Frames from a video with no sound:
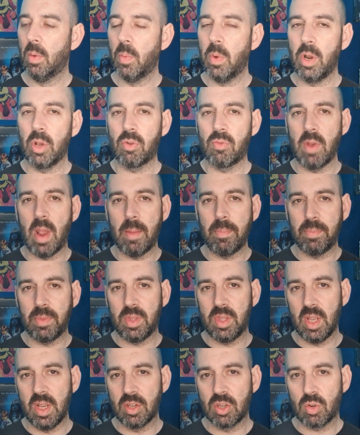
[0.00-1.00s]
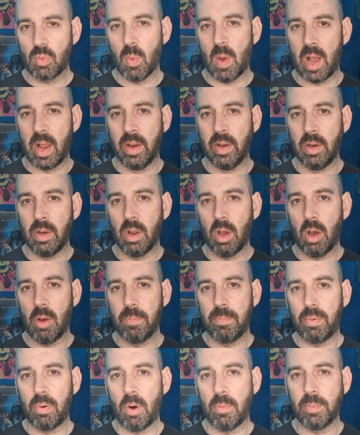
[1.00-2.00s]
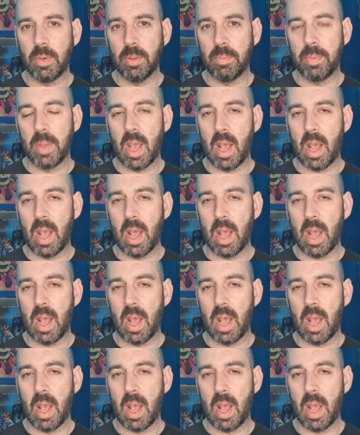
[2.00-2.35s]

When I grab disc 1, I'll probably